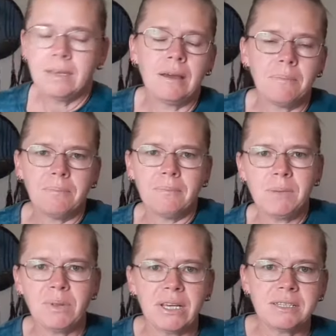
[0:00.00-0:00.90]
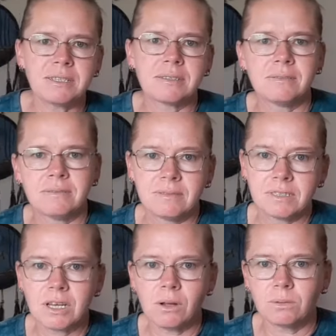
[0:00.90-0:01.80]
yep, me please,
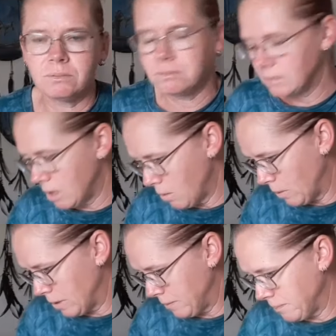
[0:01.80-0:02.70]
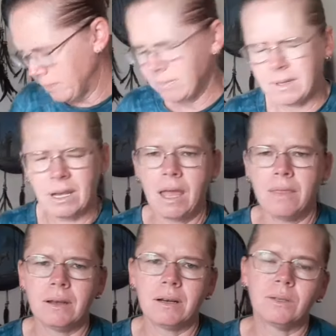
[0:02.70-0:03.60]
sold, I want it.
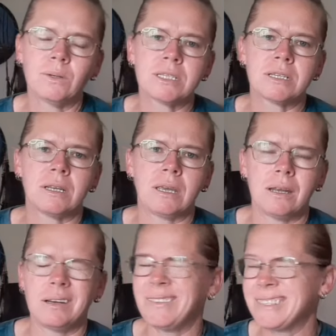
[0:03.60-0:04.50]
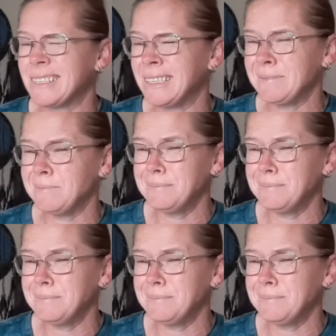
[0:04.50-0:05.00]
And then I looked at it again, I was like,